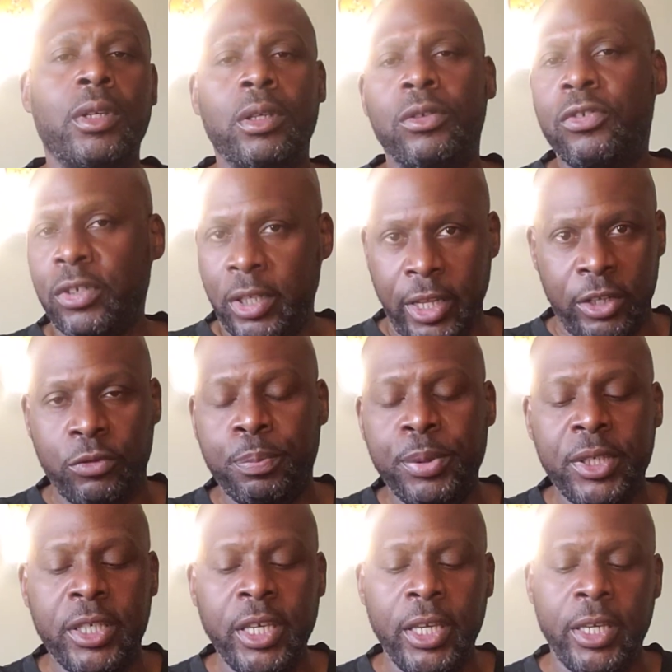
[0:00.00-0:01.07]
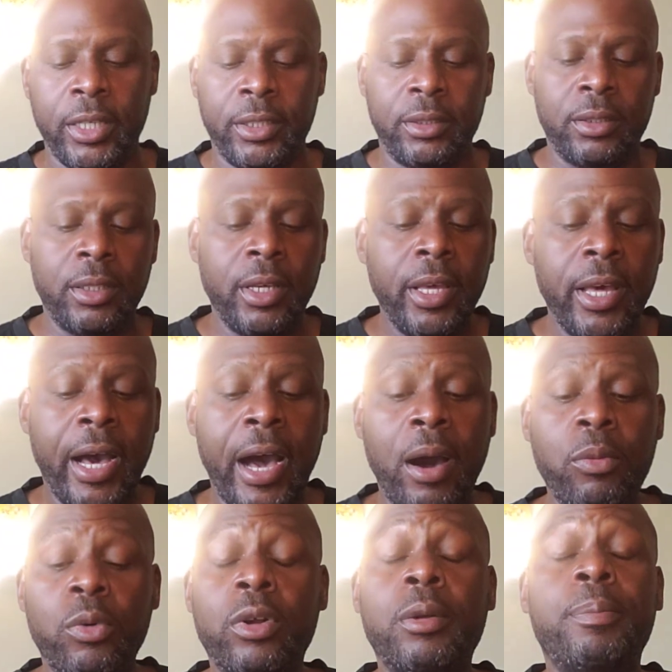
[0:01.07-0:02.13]
So let's begin. I
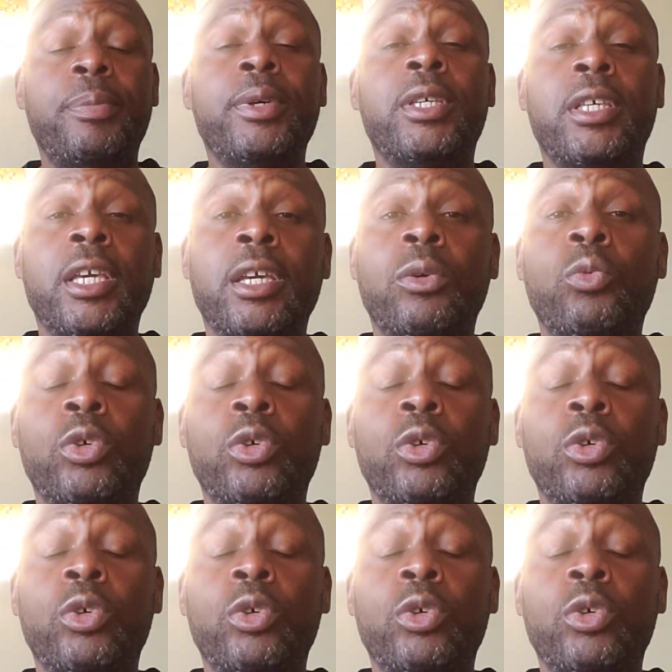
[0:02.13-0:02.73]
want to begin